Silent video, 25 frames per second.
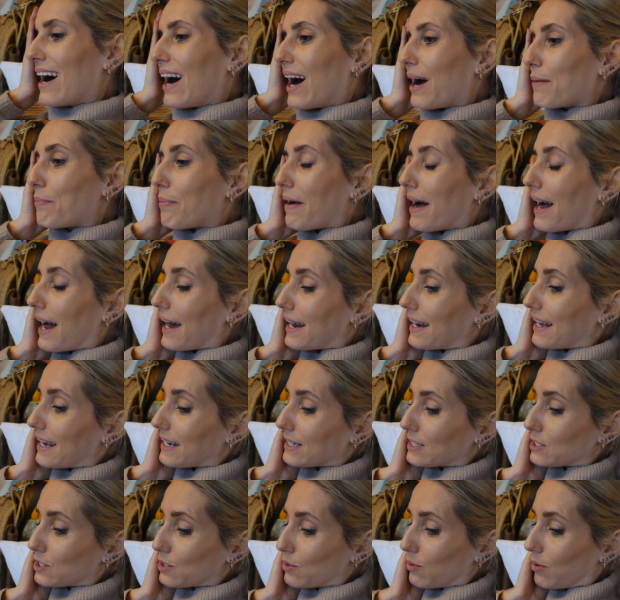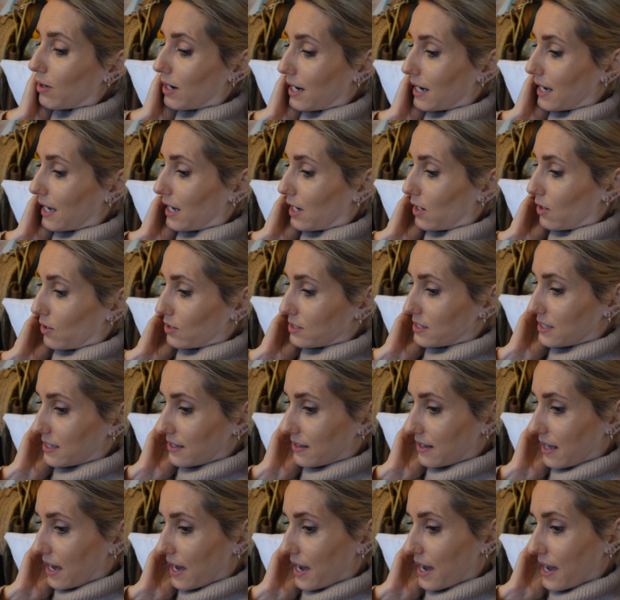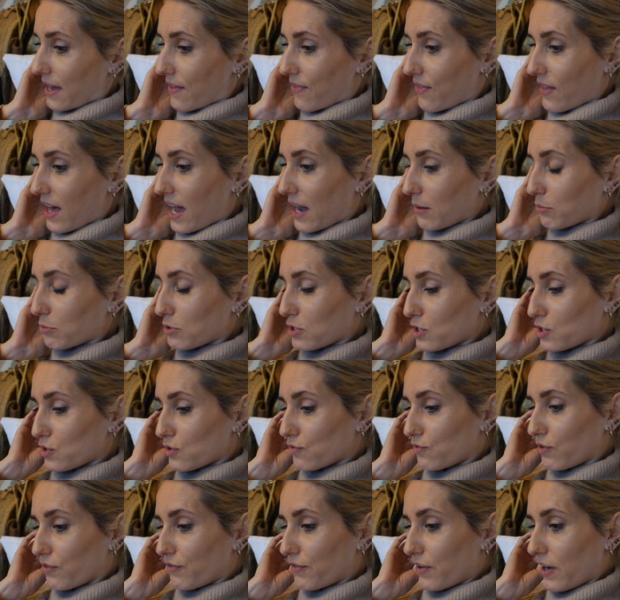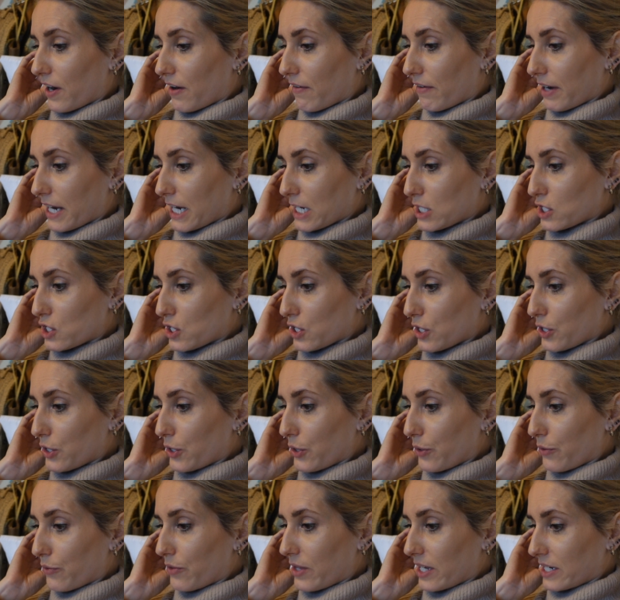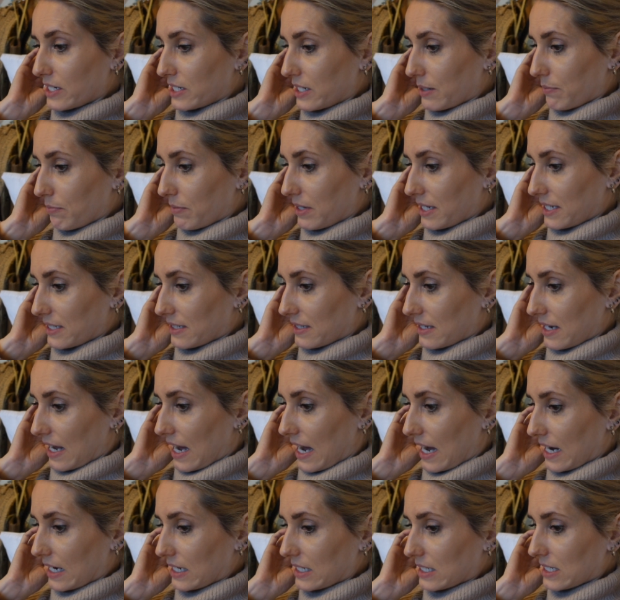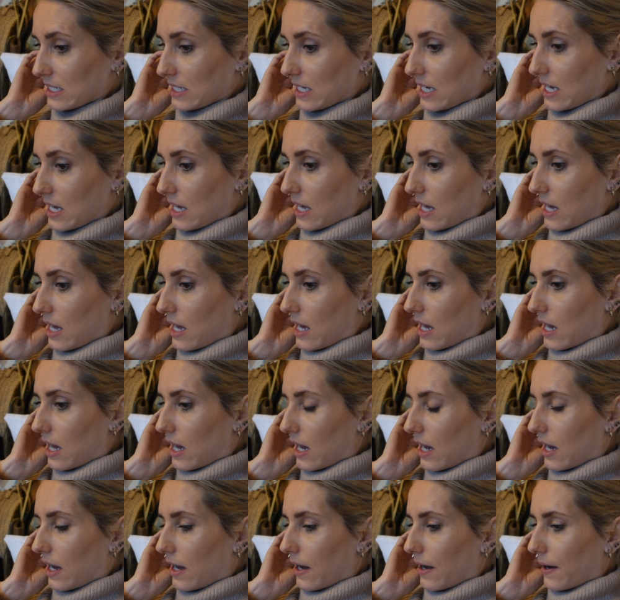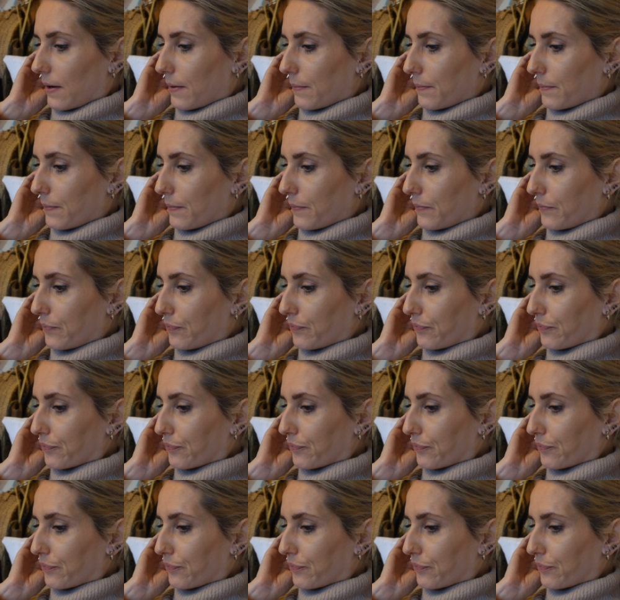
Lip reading: I panicked quite a lot at that, and that was referring to the chimney stacks and